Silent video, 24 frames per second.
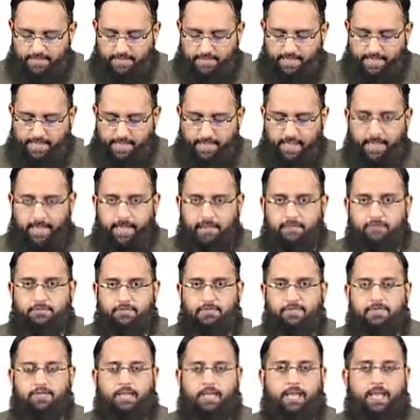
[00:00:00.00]

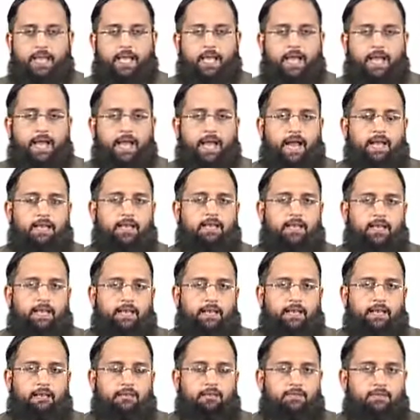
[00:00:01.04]
games, and
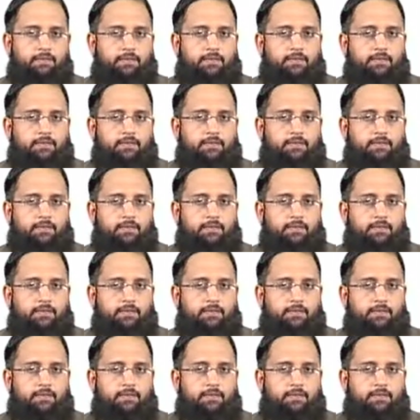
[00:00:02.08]
then